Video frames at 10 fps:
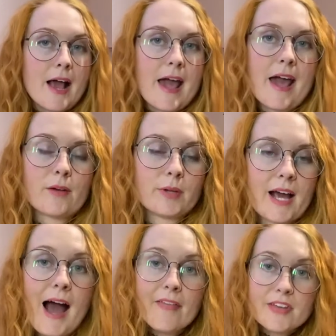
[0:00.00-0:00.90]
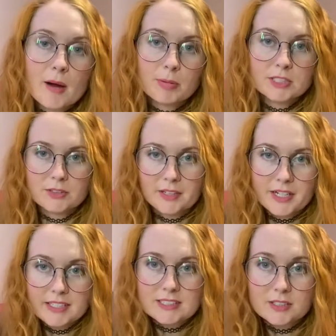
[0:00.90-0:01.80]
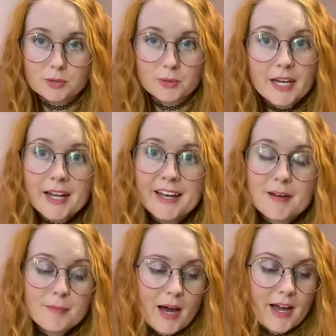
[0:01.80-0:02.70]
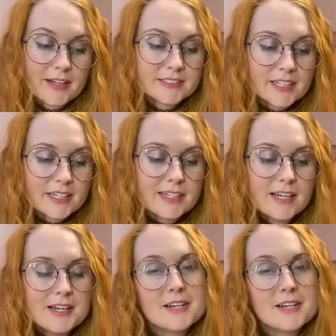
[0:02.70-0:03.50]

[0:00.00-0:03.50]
And when I had the opportunity to get him, I did,